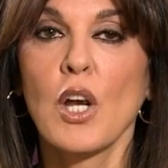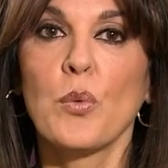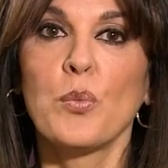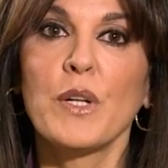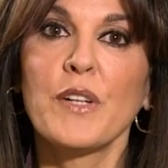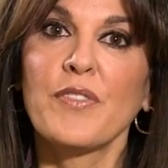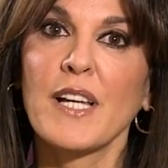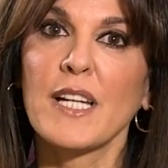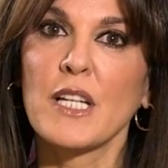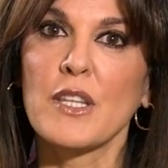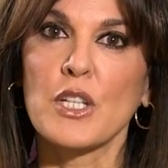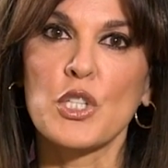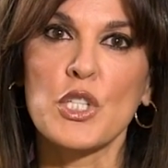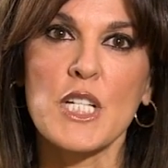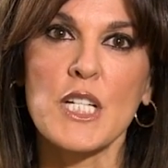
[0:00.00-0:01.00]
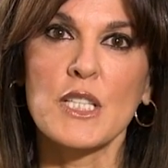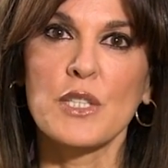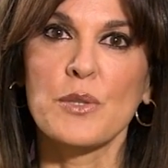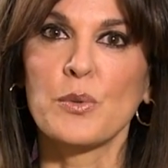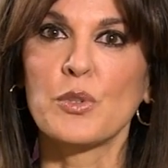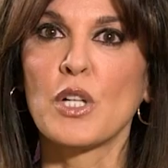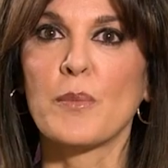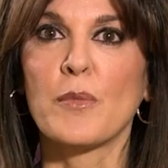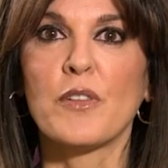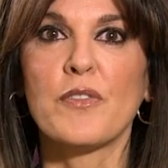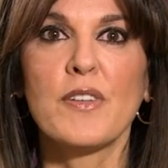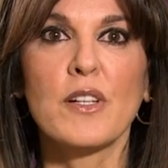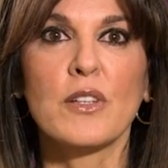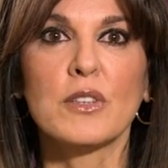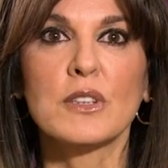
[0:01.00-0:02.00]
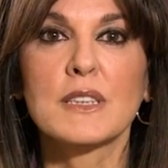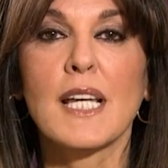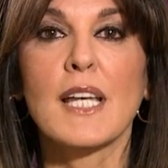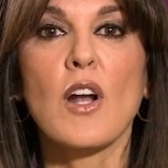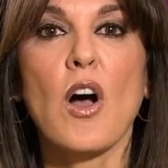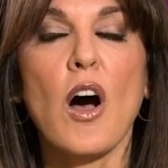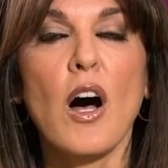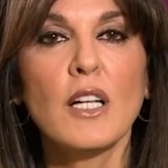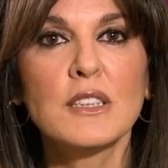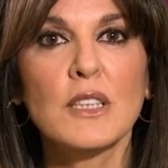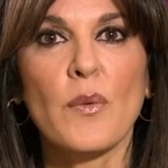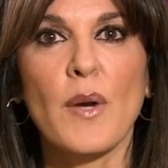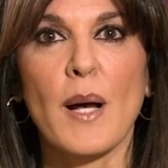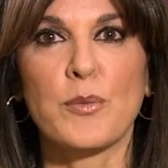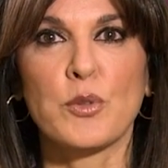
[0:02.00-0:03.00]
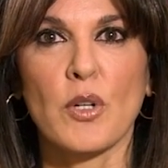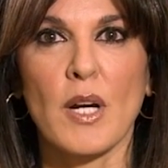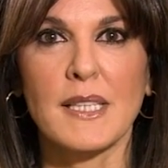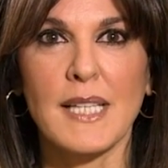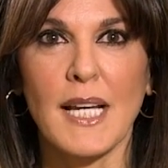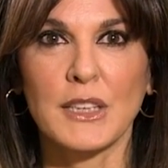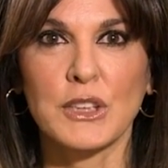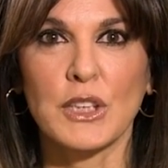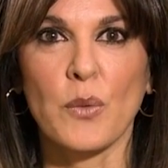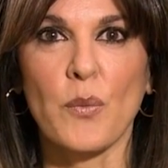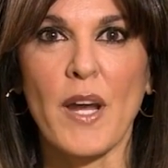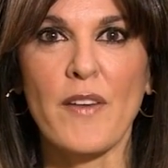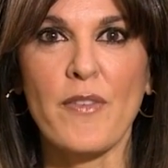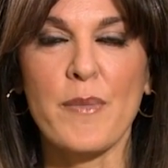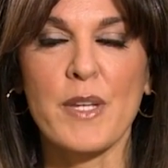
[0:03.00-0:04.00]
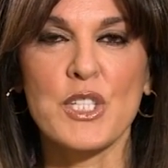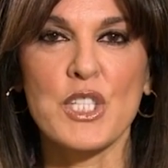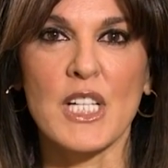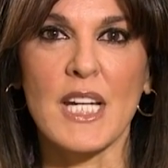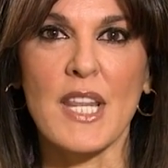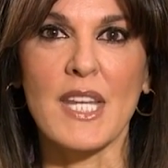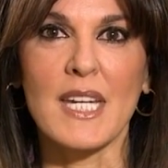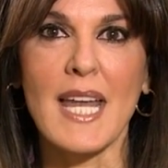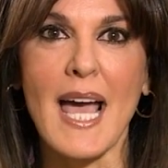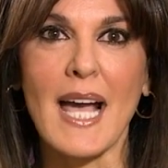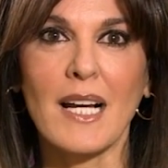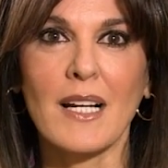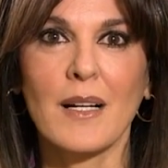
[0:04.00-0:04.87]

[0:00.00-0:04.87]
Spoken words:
Reflating the cheeks through dermal fillers can also help draw attention away from the chin and the neck.